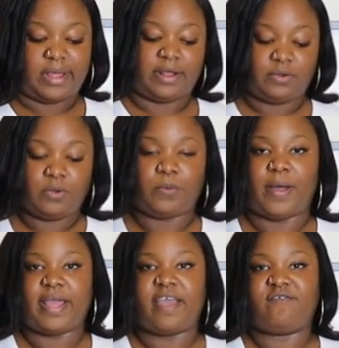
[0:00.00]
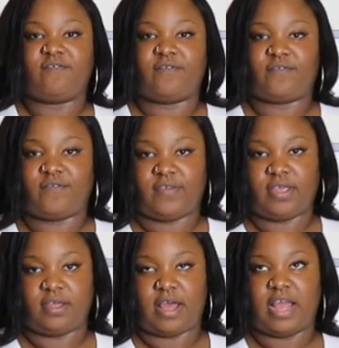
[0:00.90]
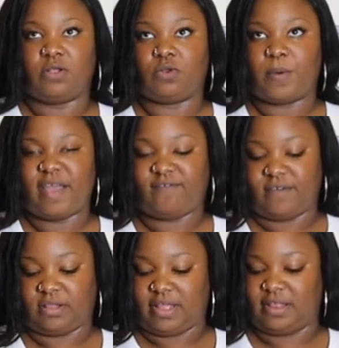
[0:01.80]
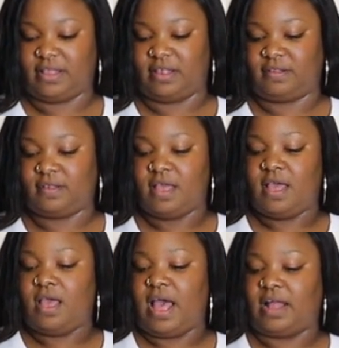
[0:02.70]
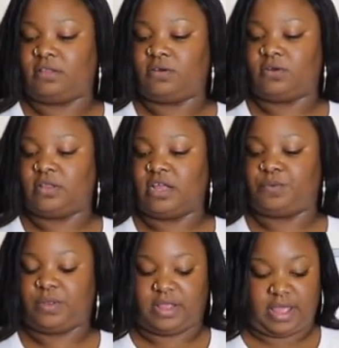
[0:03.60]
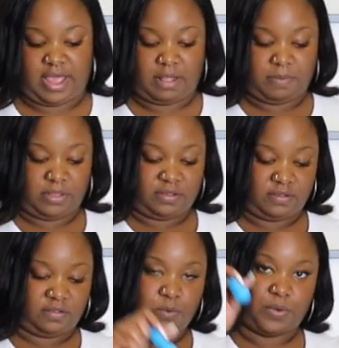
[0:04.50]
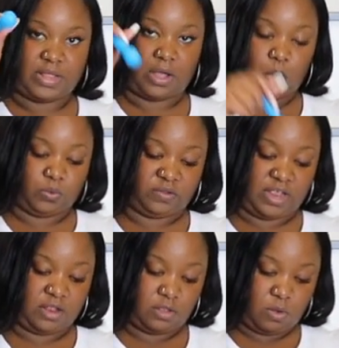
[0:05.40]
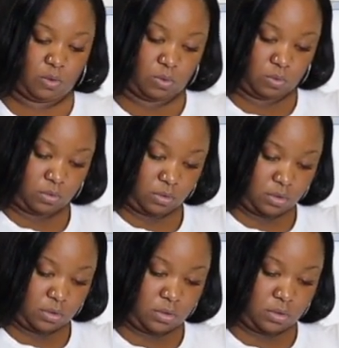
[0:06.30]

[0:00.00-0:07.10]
I don't know why I felt like this had to connect with the head, but this is the one that goes in the hole.